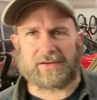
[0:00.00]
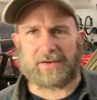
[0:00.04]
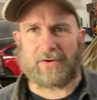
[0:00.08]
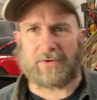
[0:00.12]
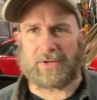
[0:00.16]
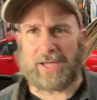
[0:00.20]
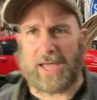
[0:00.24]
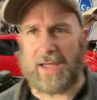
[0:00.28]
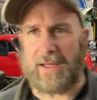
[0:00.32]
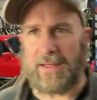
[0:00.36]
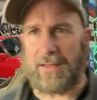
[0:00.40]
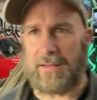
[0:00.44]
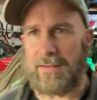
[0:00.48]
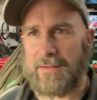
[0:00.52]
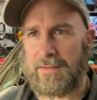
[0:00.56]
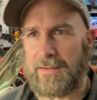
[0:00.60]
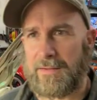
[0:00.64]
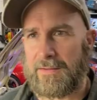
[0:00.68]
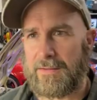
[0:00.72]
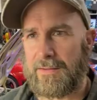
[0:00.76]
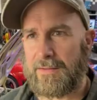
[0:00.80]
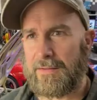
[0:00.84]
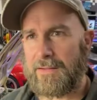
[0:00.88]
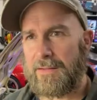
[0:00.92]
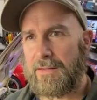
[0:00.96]
Okay.
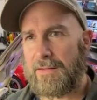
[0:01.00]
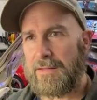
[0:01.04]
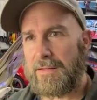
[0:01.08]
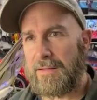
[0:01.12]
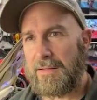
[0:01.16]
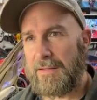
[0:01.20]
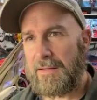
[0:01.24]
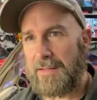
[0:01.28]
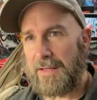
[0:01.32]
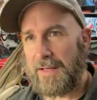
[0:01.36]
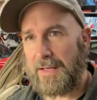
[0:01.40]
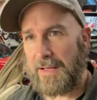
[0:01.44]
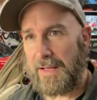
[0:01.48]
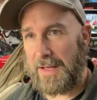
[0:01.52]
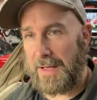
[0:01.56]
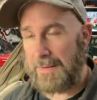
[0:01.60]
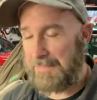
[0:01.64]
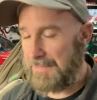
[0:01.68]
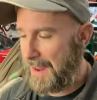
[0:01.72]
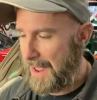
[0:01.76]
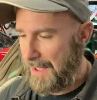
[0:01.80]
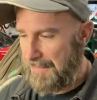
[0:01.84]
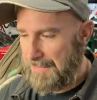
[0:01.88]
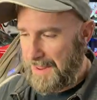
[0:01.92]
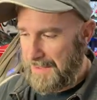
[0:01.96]
I'm not